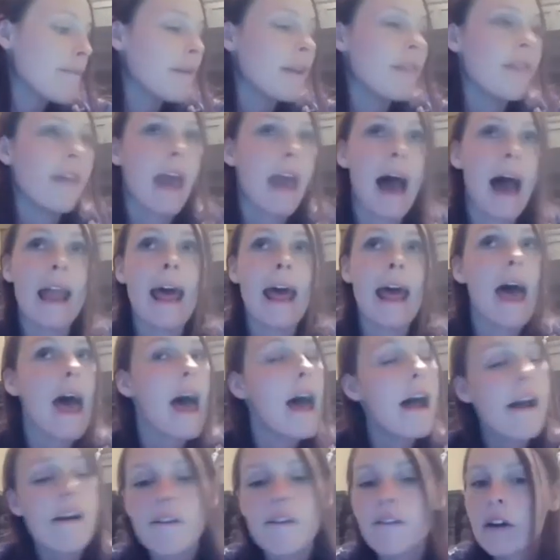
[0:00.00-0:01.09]
They had
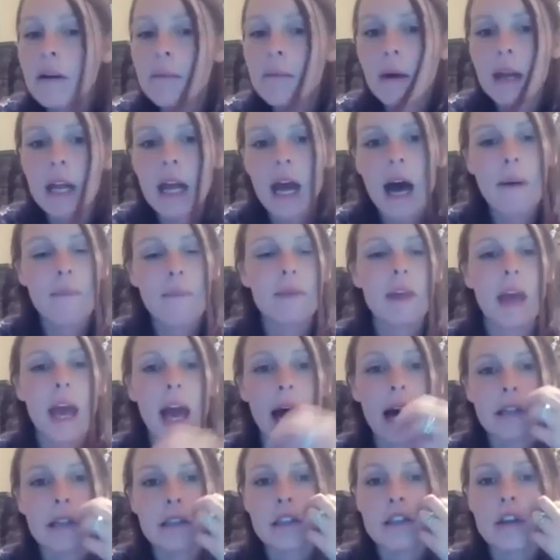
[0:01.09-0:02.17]
everybody help. They
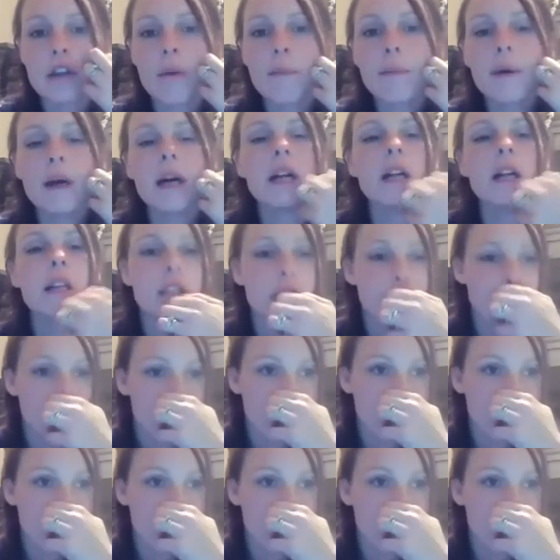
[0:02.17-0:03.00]
had so many